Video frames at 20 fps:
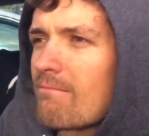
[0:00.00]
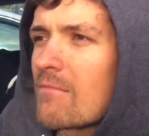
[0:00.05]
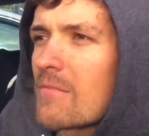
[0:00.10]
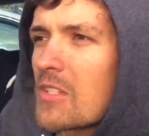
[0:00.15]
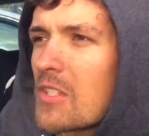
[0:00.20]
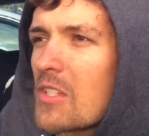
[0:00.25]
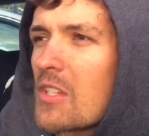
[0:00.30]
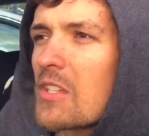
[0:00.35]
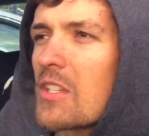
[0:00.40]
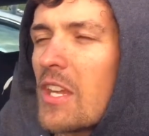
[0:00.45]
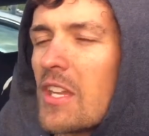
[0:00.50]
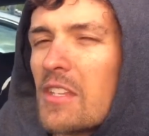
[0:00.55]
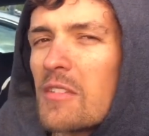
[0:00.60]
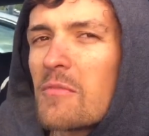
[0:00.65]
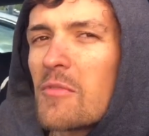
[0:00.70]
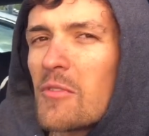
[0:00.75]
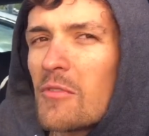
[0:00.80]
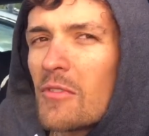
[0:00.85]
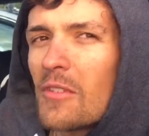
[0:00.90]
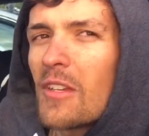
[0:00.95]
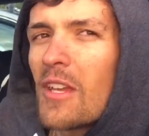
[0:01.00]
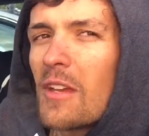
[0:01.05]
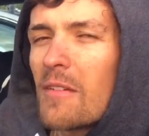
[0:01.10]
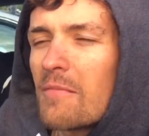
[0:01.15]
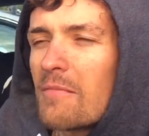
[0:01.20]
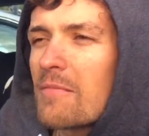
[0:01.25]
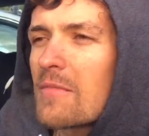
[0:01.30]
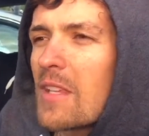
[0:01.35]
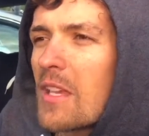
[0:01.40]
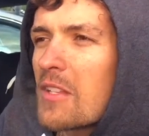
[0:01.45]
This is a day to move forward,
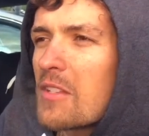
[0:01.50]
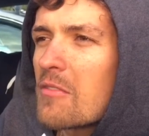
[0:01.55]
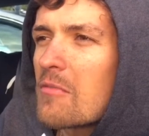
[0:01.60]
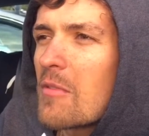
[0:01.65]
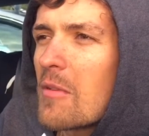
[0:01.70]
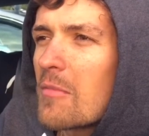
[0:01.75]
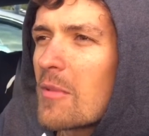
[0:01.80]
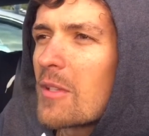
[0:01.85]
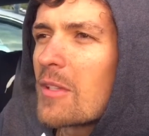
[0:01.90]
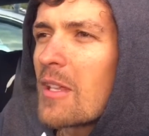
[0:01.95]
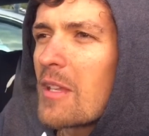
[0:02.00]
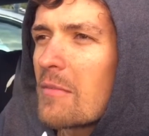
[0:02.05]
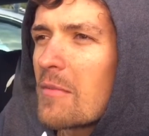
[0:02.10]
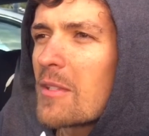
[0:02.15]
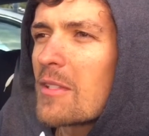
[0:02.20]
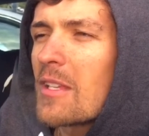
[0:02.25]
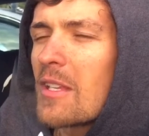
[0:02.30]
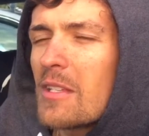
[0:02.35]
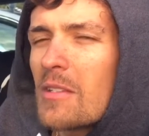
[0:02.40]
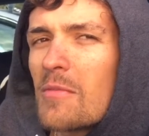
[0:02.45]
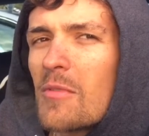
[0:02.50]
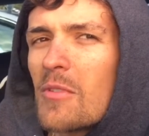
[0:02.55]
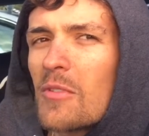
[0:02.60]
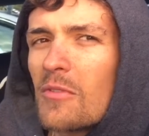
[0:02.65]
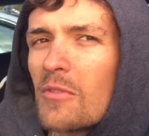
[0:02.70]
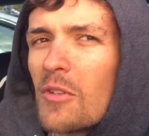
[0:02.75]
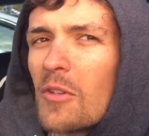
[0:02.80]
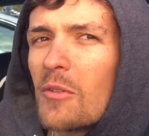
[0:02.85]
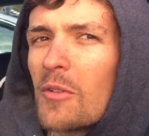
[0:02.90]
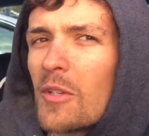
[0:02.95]
yeah. Day to remember, day to move
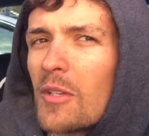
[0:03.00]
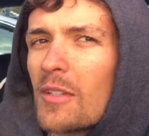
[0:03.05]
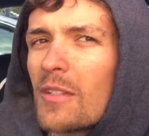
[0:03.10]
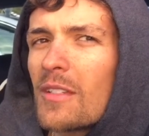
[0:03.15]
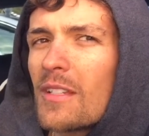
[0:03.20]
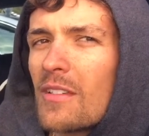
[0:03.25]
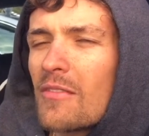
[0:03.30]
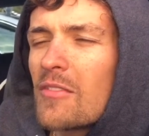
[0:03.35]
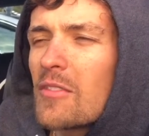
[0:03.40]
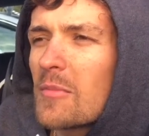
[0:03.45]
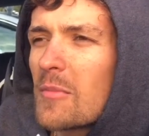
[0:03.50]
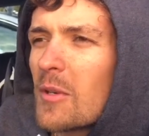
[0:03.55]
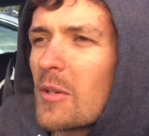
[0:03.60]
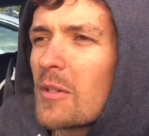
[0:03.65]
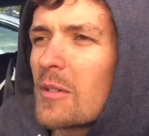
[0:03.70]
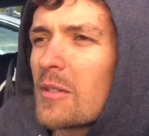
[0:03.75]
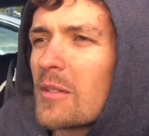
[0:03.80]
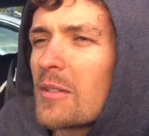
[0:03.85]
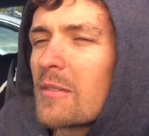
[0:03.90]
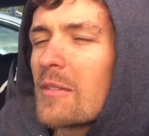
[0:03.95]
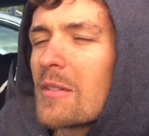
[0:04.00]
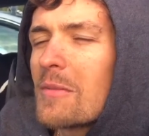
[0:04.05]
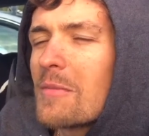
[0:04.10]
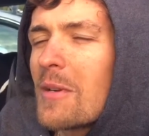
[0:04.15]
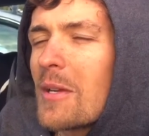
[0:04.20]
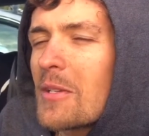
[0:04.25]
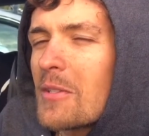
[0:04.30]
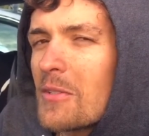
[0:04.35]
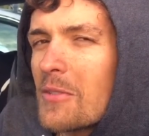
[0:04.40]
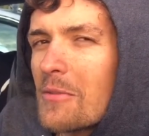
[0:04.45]
forward, and give tomorrow a real
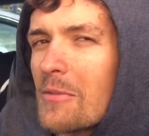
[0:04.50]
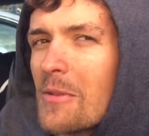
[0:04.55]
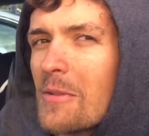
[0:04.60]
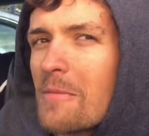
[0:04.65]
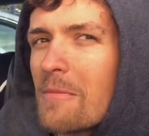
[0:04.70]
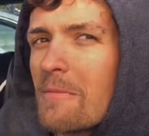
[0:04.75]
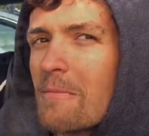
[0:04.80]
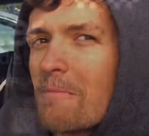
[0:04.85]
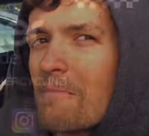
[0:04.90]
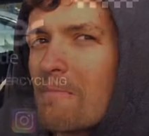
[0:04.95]
bash as well.